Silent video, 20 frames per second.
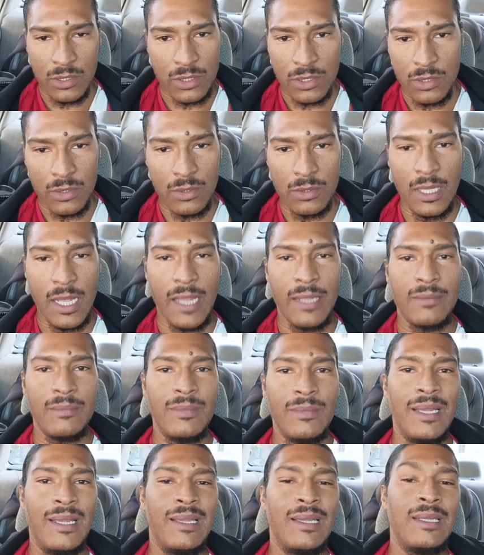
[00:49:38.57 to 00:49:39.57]
like,
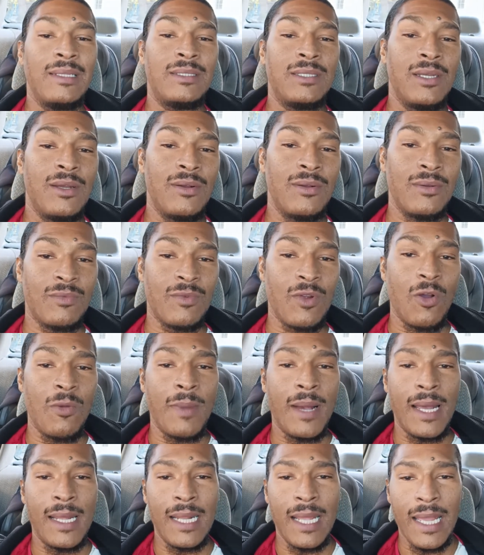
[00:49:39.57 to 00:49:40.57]
man, get your
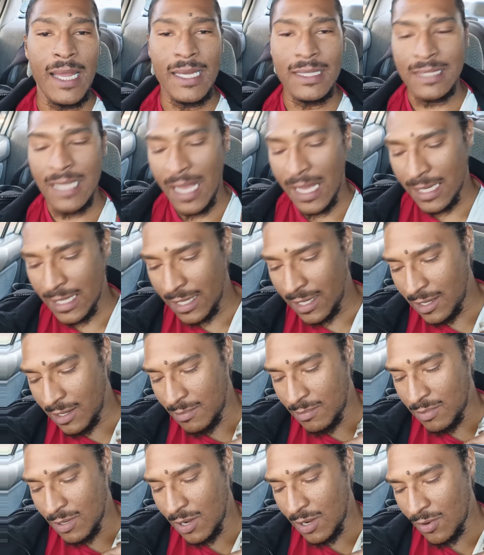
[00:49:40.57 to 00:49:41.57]
robot ass out of here,
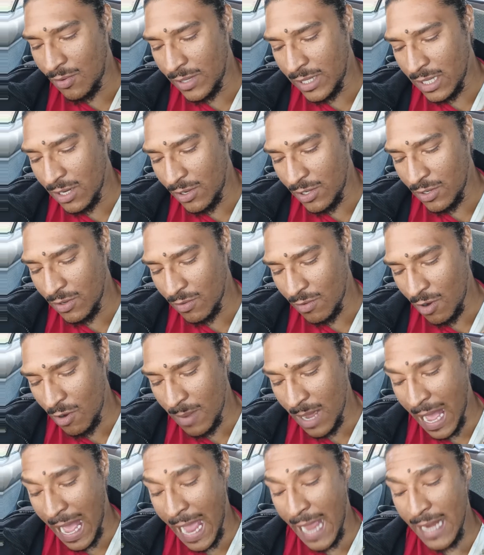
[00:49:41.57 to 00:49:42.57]
bro. We know you're a
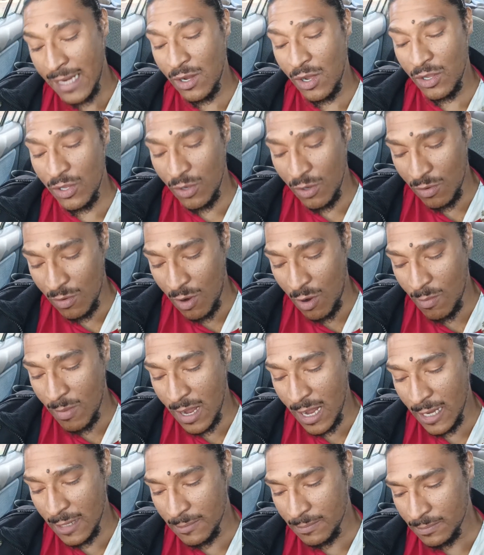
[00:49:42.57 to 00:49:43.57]
robot. I know you're a
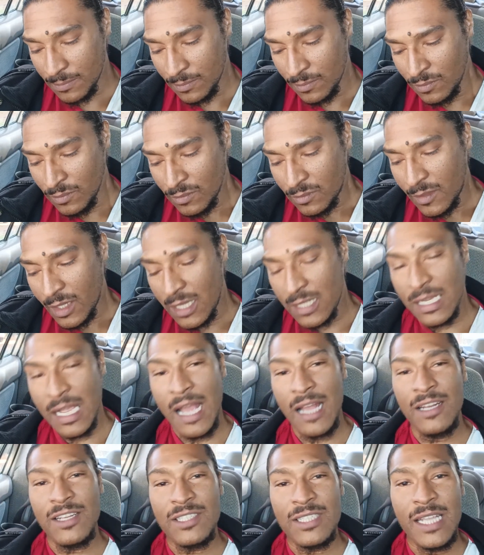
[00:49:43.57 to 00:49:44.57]
robot because I
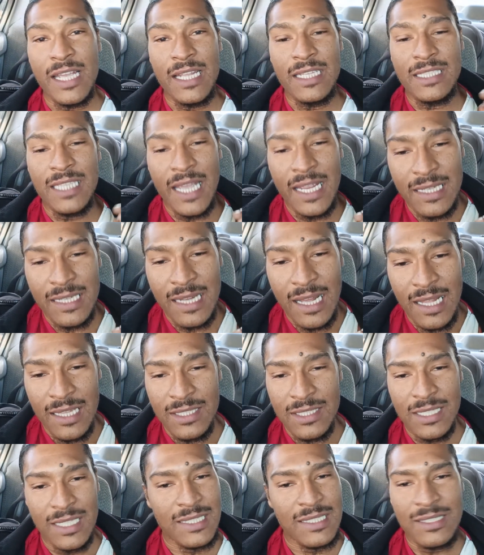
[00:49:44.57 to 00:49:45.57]
understand technology.
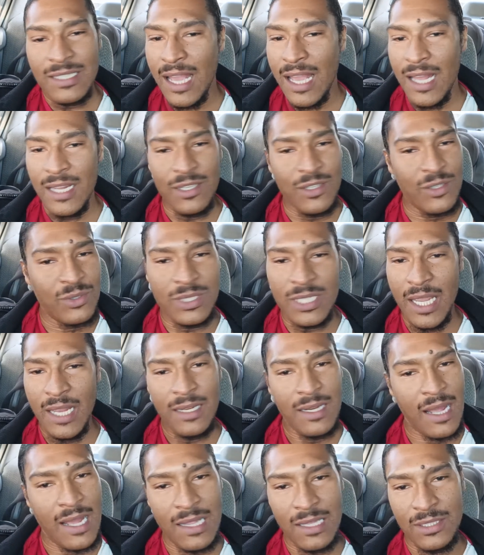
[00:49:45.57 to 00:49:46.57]
This is not new
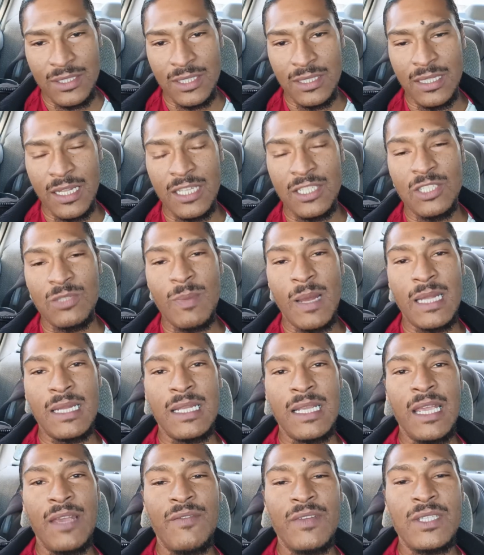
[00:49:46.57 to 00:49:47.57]
technology. They're just about to
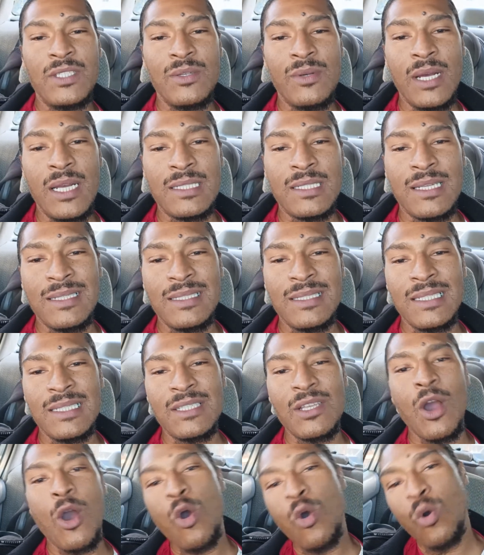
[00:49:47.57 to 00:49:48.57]
give it to us because it's
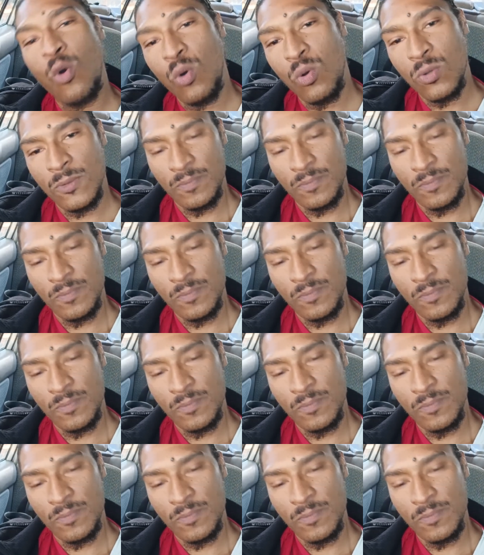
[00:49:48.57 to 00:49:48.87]
old.